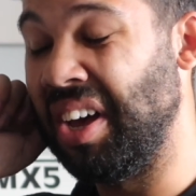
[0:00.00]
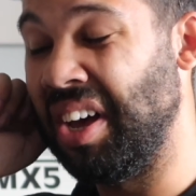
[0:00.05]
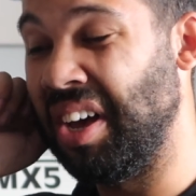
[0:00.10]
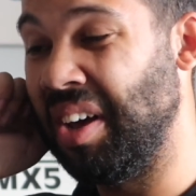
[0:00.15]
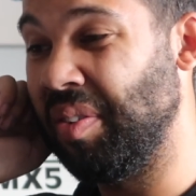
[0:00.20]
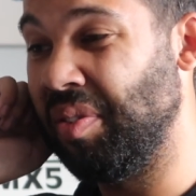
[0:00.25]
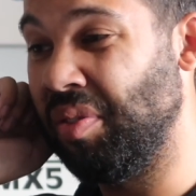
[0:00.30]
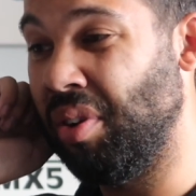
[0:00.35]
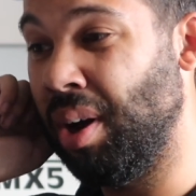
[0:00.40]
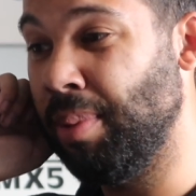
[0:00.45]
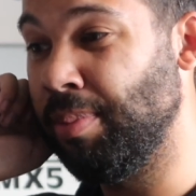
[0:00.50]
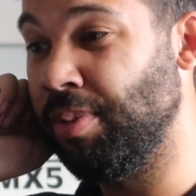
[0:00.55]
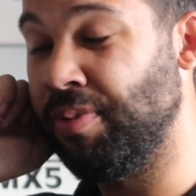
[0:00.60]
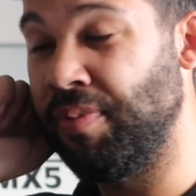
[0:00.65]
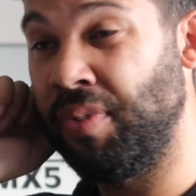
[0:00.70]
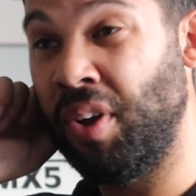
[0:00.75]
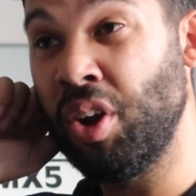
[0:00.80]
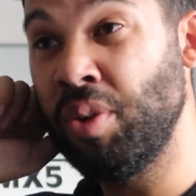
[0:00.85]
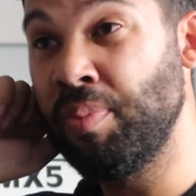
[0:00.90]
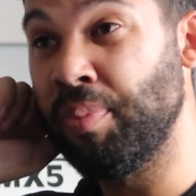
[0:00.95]
Uh, time's
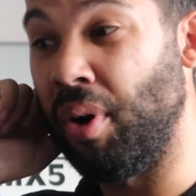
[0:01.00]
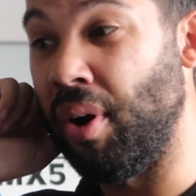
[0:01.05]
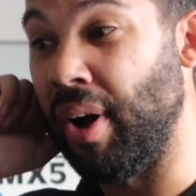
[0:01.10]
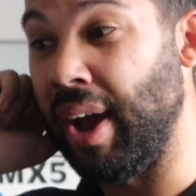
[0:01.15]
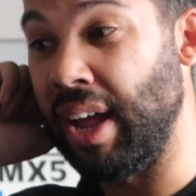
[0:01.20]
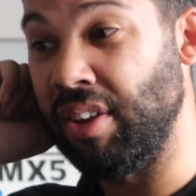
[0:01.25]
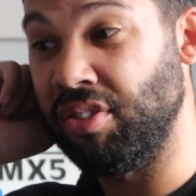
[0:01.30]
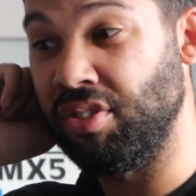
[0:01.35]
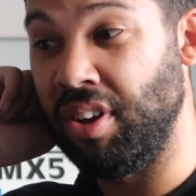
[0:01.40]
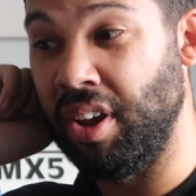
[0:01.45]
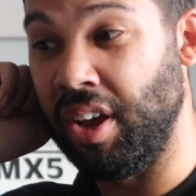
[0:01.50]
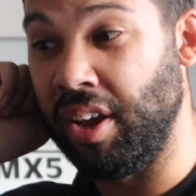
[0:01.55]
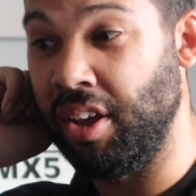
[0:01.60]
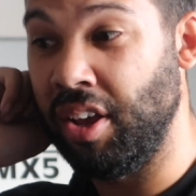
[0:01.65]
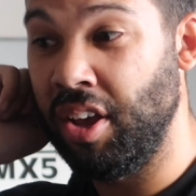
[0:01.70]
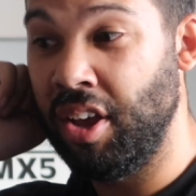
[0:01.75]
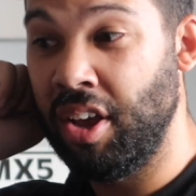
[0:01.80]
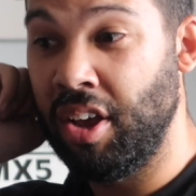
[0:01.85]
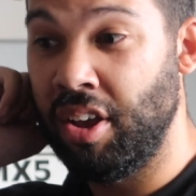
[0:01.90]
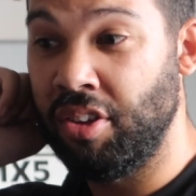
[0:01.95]
flown by
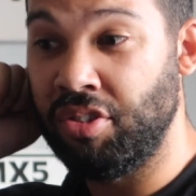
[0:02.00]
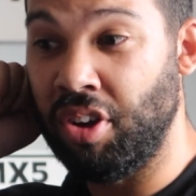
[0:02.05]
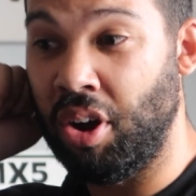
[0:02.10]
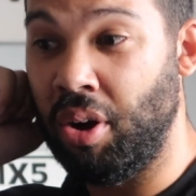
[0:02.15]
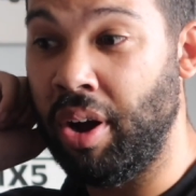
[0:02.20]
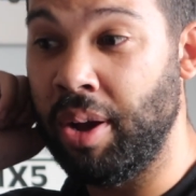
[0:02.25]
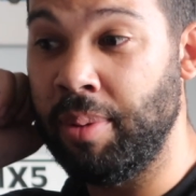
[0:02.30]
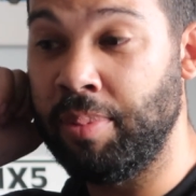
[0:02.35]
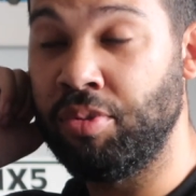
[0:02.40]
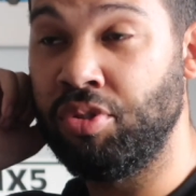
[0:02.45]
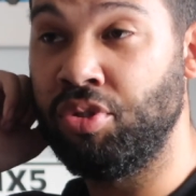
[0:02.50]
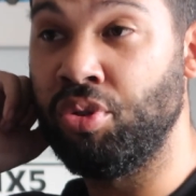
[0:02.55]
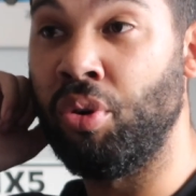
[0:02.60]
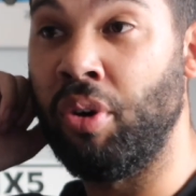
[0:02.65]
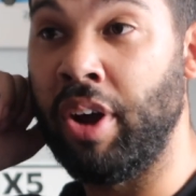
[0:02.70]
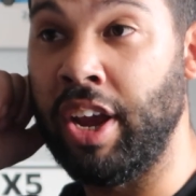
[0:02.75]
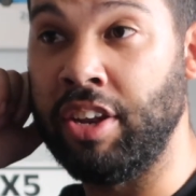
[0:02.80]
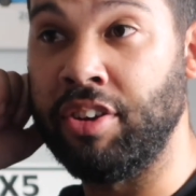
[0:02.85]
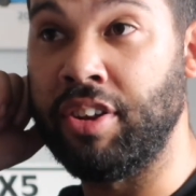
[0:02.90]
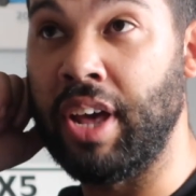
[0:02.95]
actually. So I
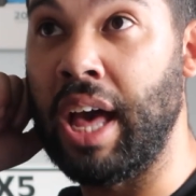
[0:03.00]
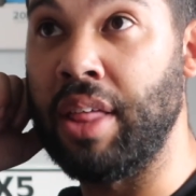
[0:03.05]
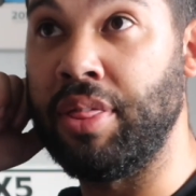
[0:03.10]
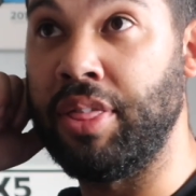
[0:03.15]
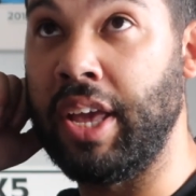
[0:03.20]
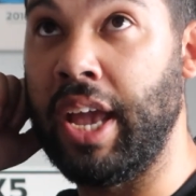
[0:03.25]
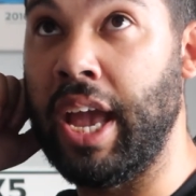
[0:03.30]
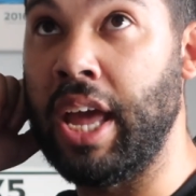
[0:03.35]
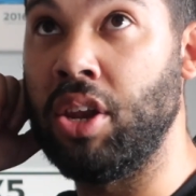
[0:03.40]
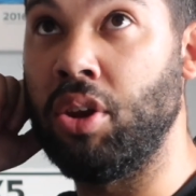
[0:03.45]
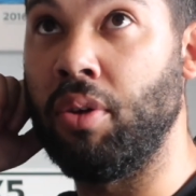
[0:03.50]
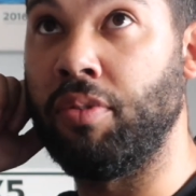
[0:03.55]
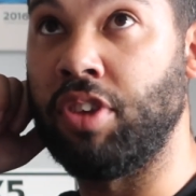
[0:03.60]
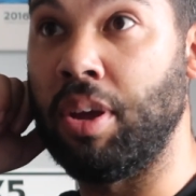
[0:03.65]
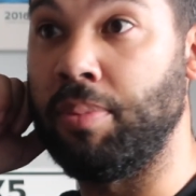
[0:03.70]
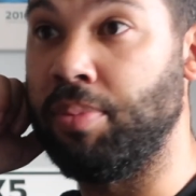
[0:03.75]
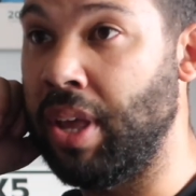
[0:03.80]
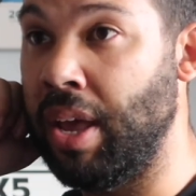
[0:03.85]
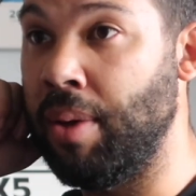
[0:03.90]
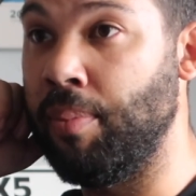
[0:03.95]
joined at the end of
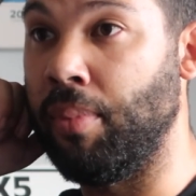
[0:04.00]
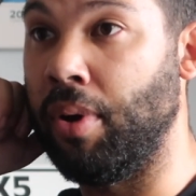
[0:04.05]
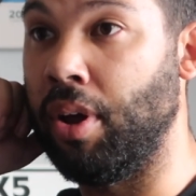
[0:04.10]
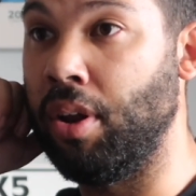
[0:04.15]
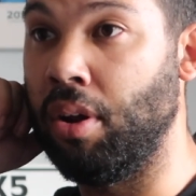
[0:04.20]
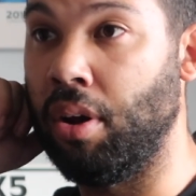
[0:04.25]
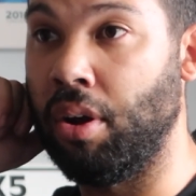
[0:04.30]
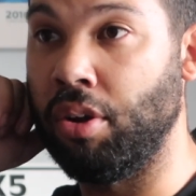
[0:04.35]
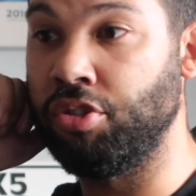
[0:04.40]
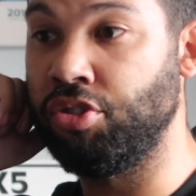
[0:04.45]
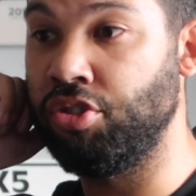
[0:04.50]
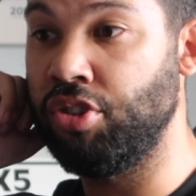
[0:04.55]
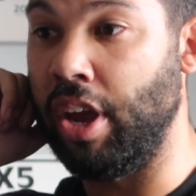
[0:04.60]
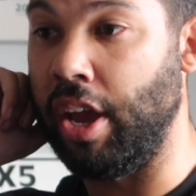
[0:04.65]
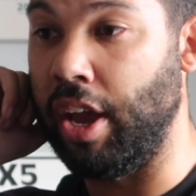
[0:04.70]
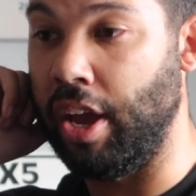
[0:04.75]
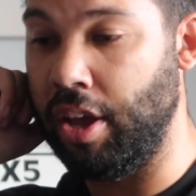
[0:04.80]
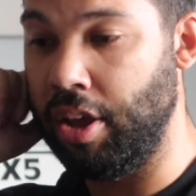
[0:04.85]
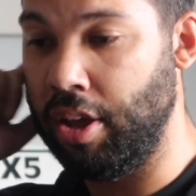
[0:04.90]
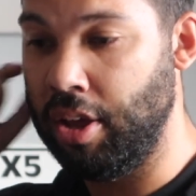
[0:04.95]
September last
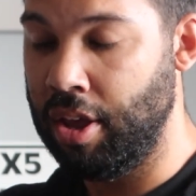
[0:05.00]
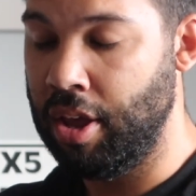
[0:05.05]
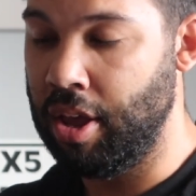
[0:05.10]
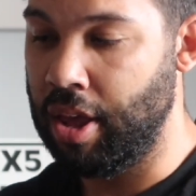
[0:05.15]
year.